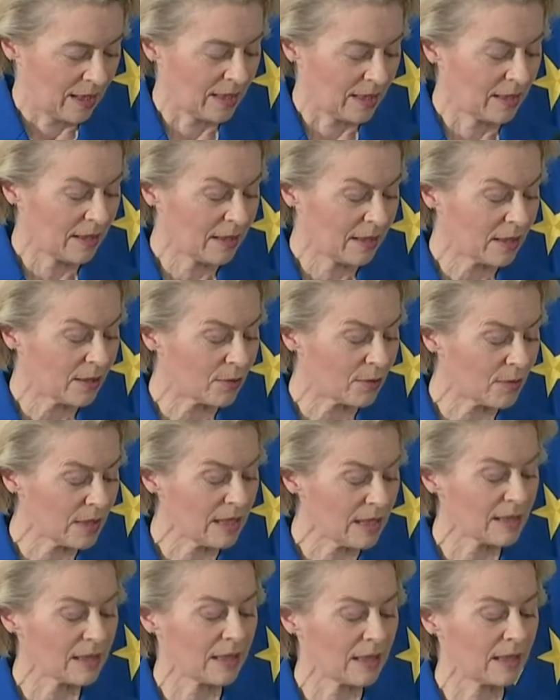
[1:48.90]
in an
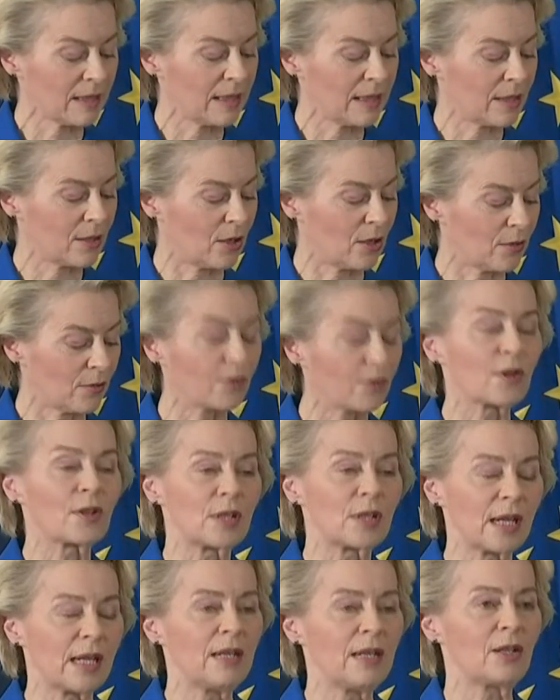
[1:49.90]
increasingly
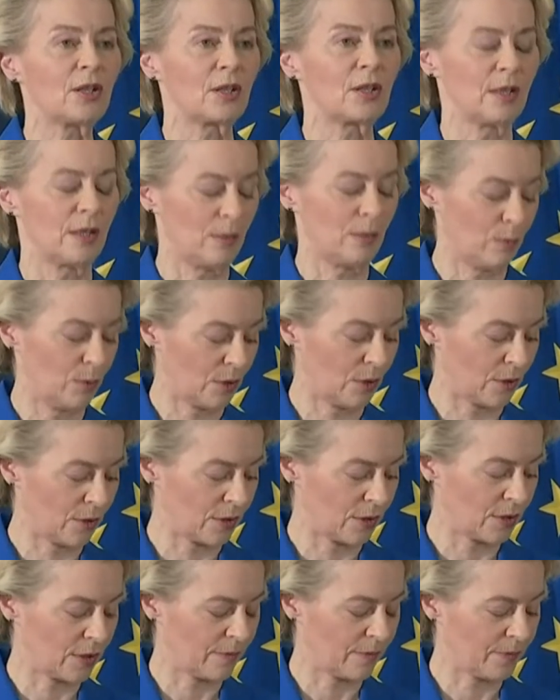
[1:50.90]
confrontational
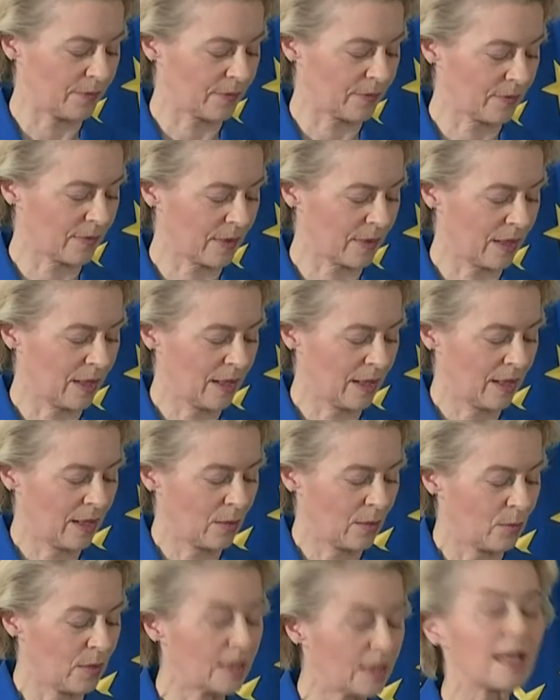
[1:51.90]
world,
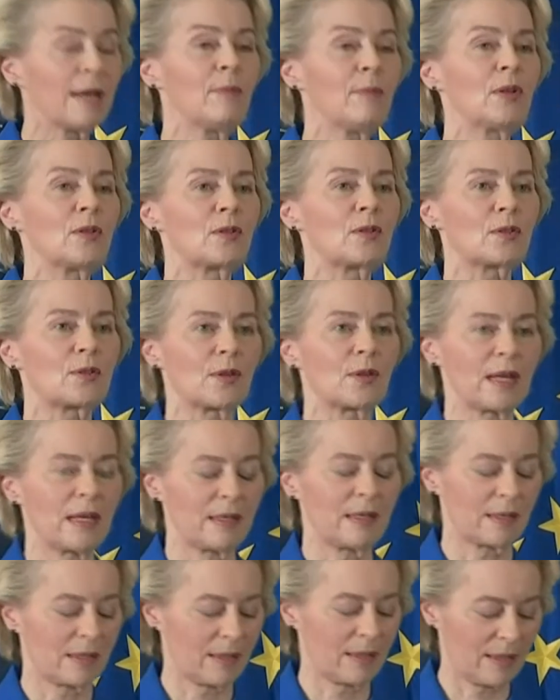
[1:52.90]
we
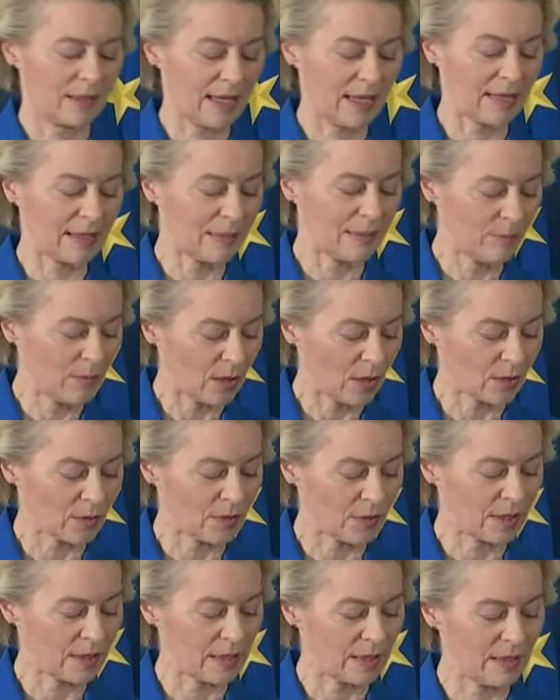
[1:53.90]
demonstrate that
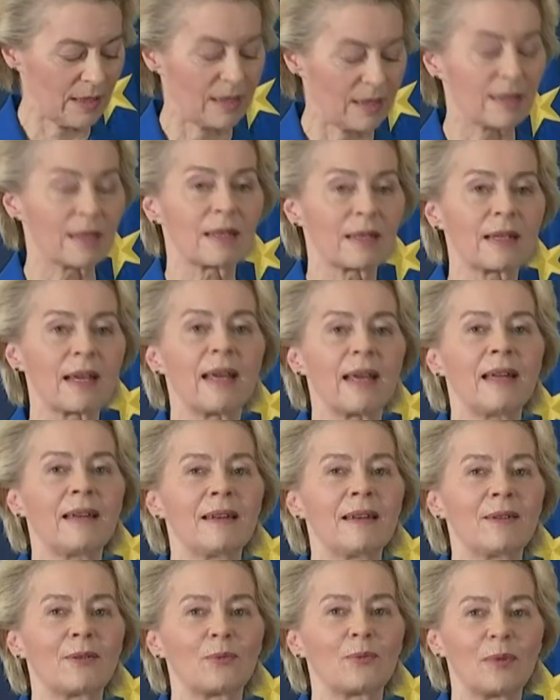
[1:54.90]
democracies
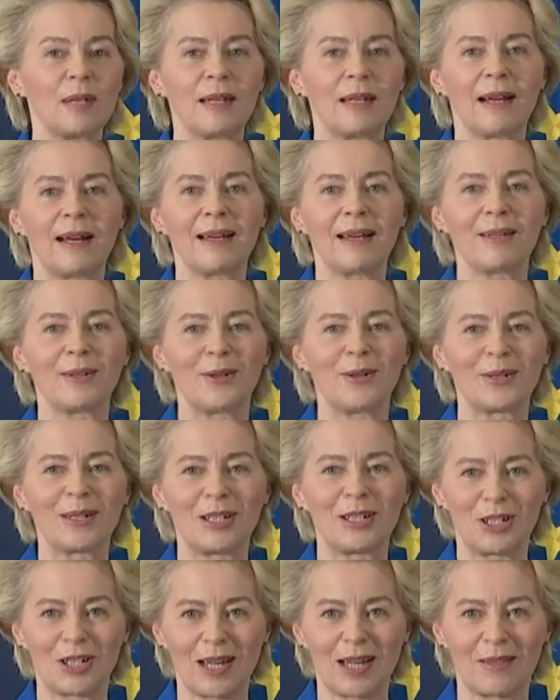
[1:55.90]
can rely on
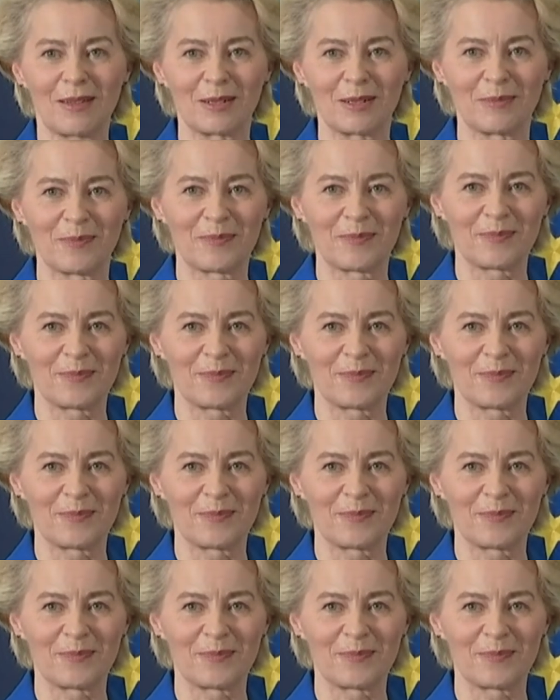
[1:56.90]
each other.